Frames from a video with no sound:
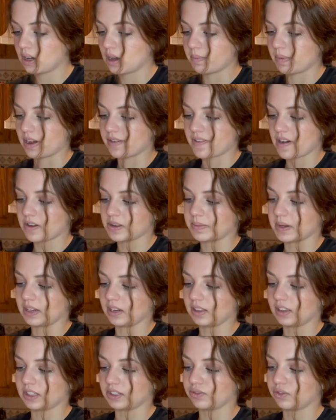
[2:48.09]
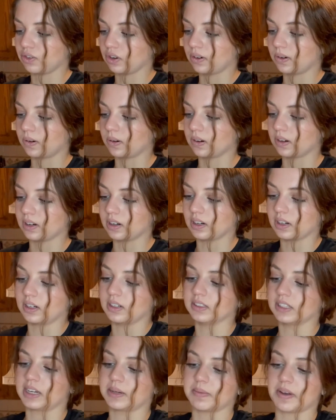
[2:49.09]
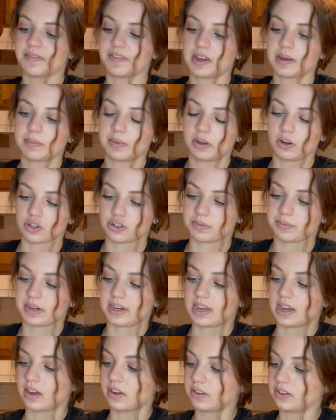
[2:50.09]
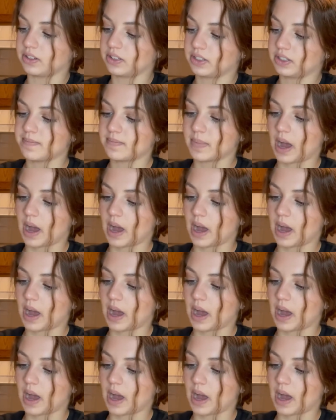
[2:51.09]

But if I was making this for like my family or somebody else,